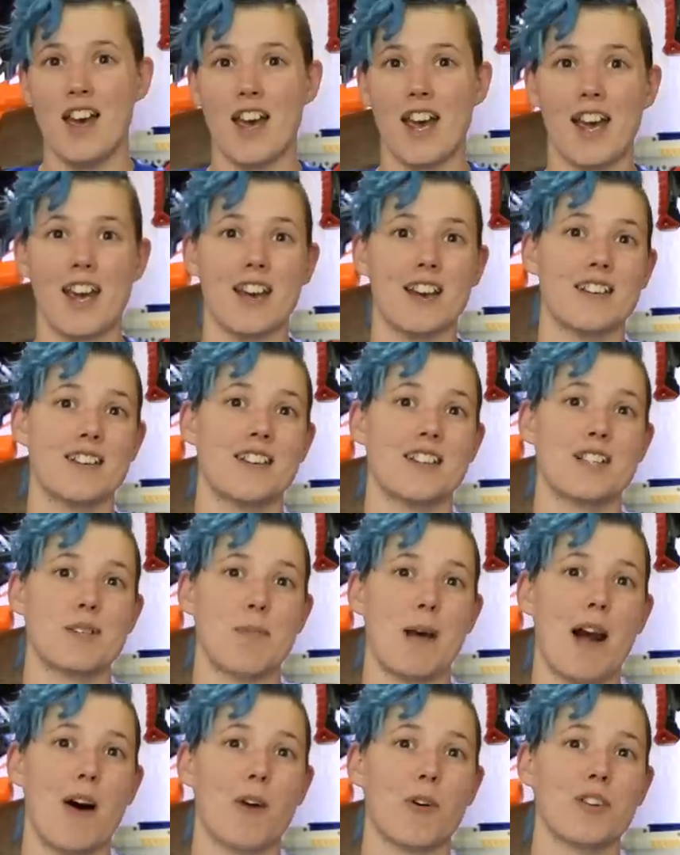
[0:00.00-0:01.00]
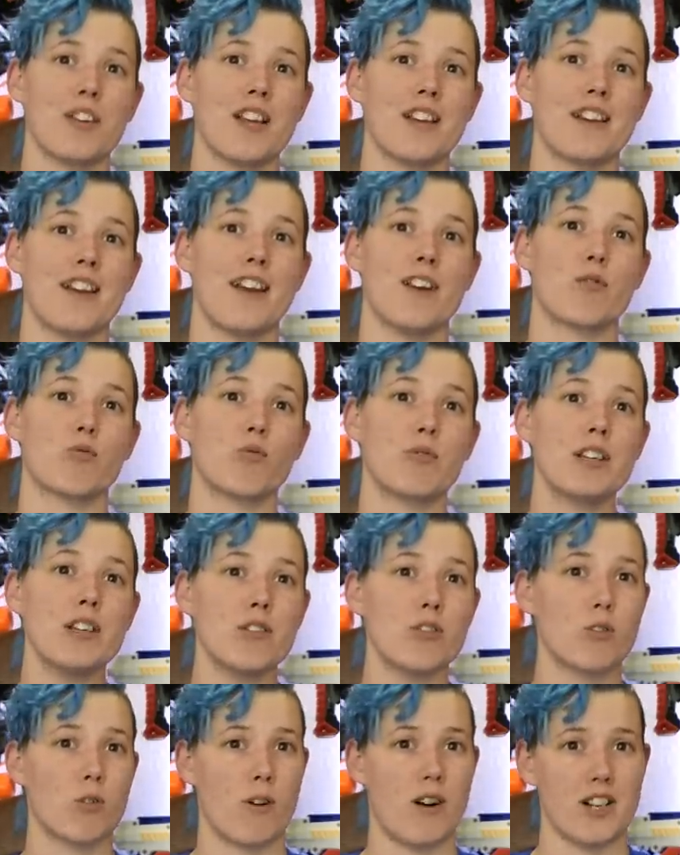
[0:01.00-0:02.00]
And it's powered like a
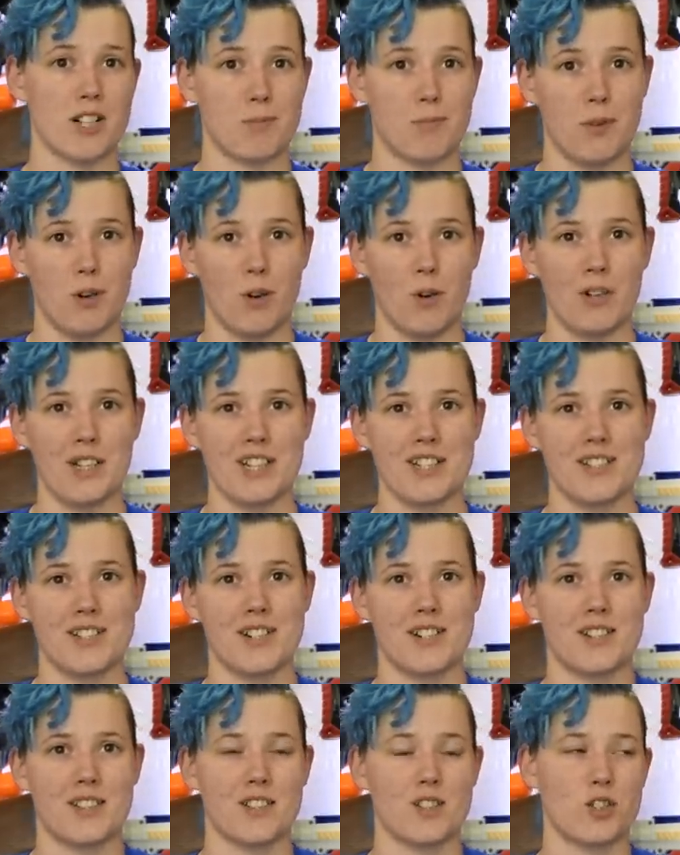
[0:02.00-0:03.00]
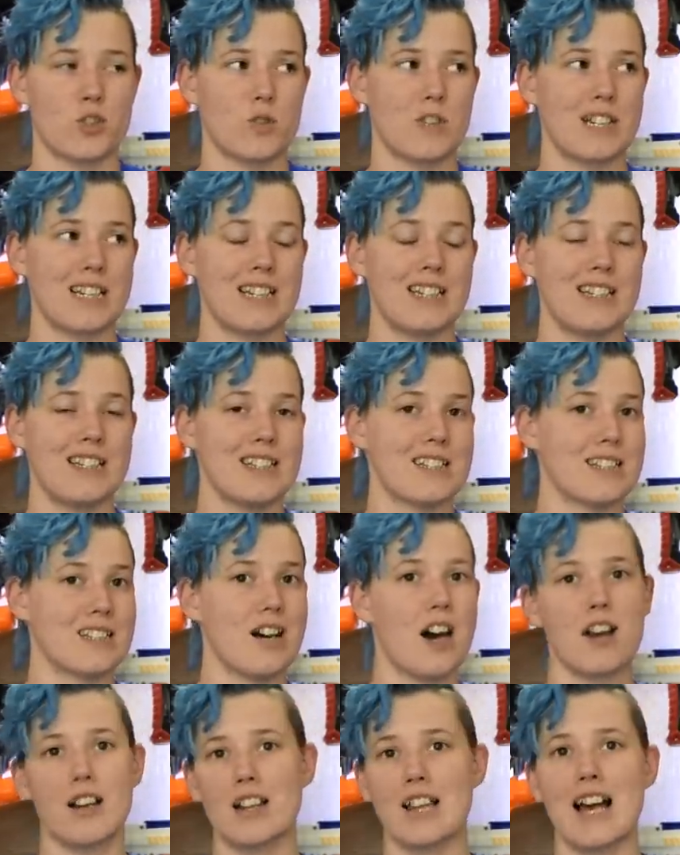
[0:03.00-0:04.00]
real crossbow in the sense the string is
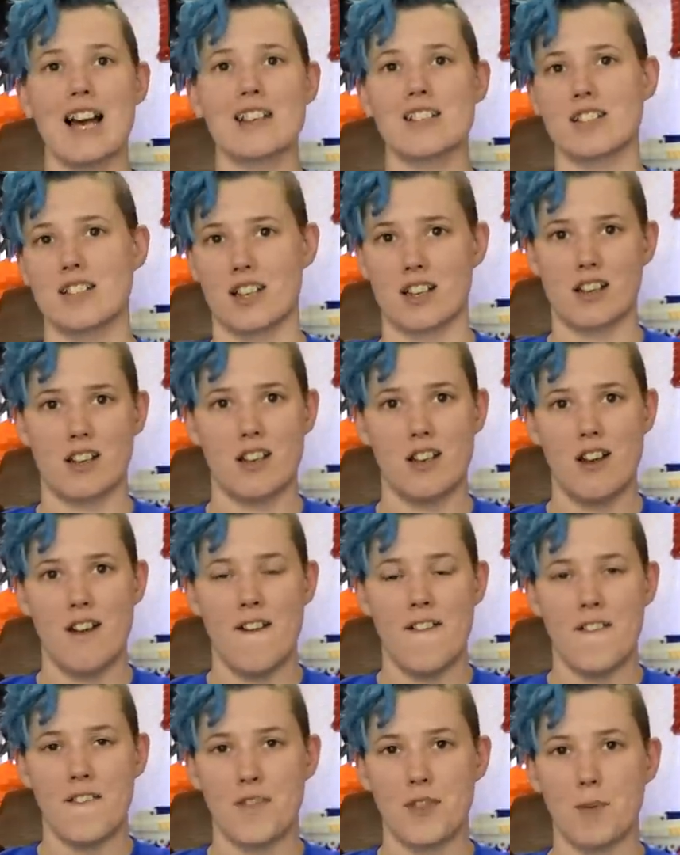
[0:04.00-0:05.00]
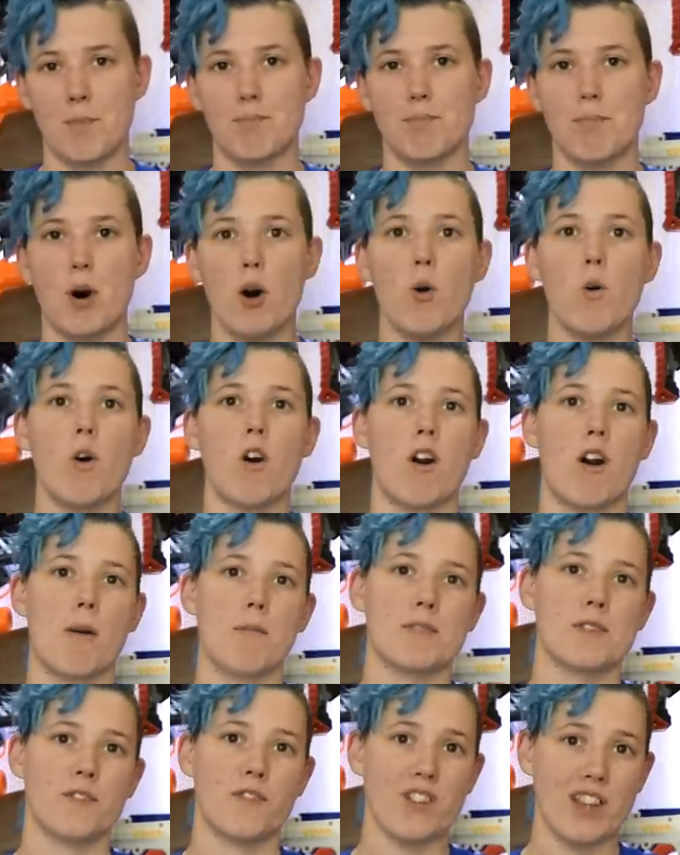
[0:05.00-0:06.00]
not elastic. The bow
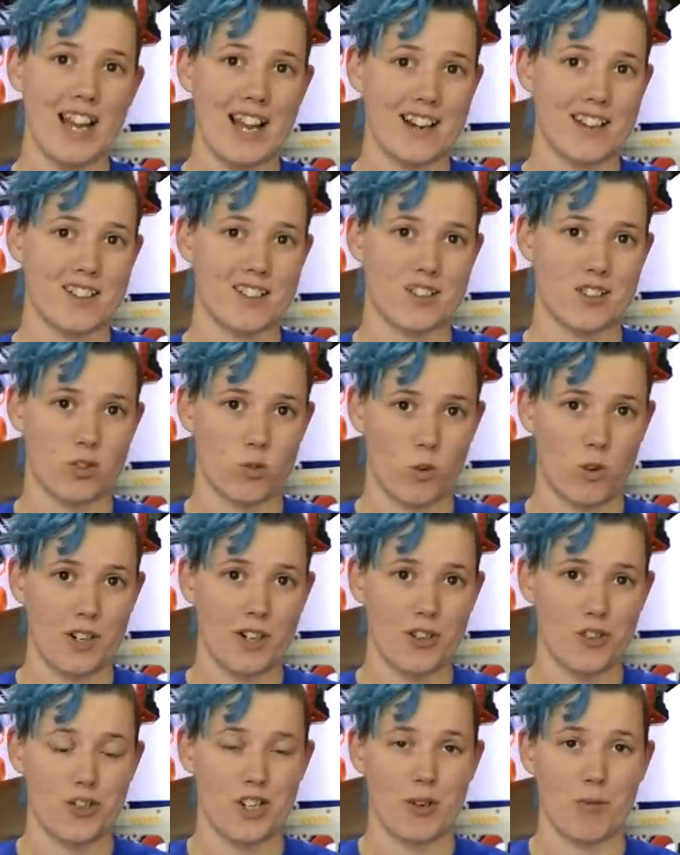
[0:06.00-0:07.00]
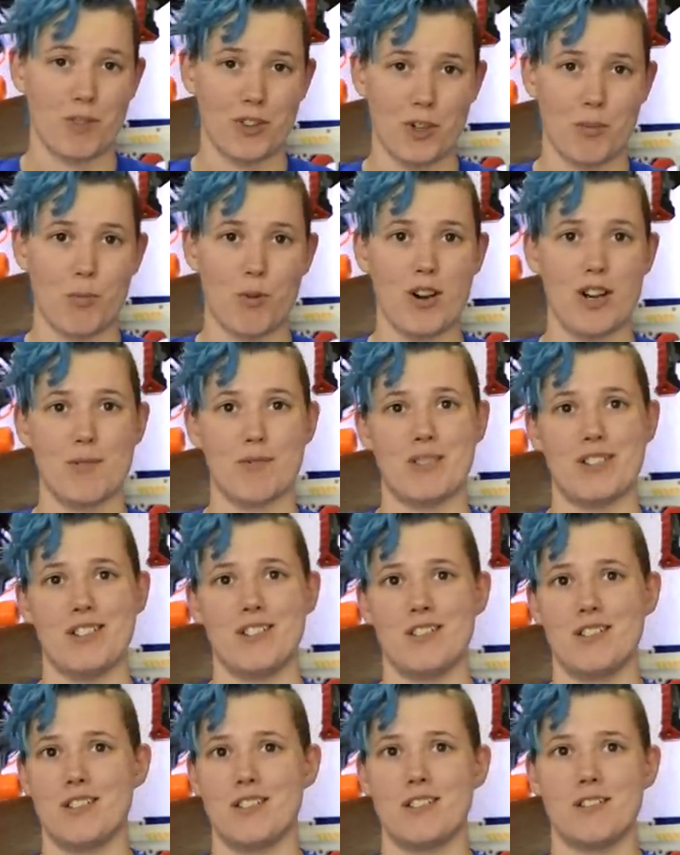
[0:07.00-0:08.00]
arms flex to store energy when they're primed.
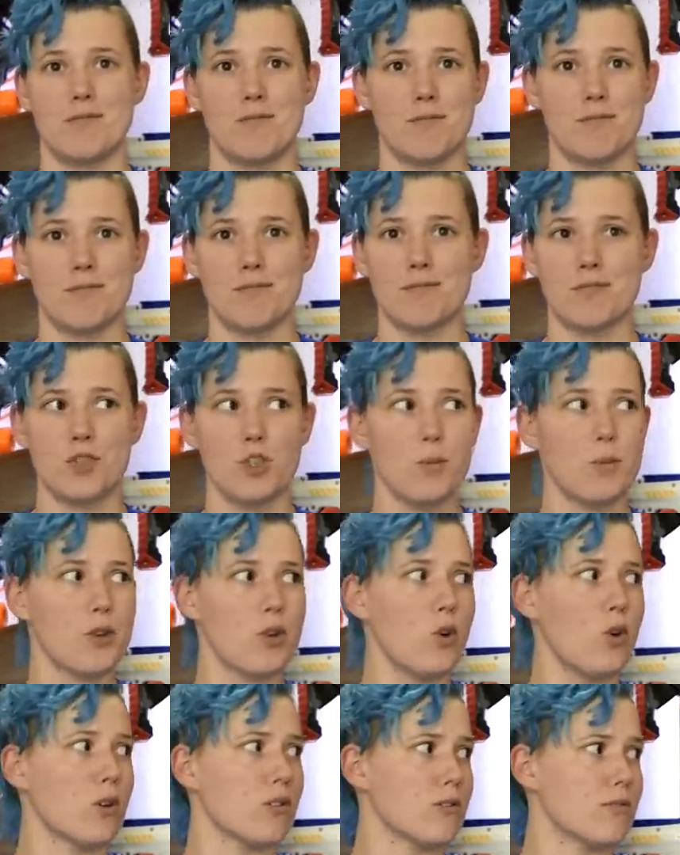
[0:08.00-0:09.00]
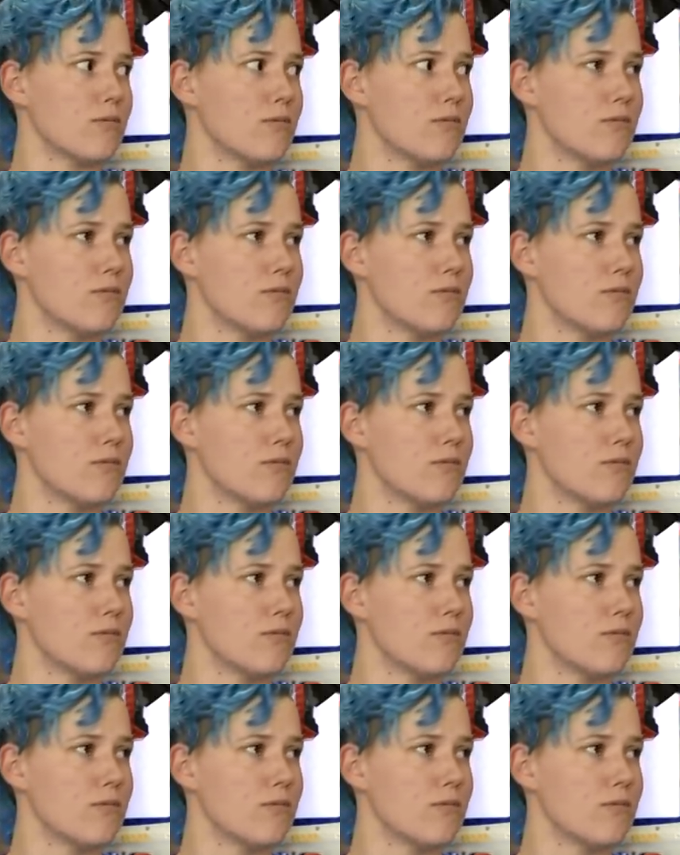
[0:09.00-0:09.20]
Super cool.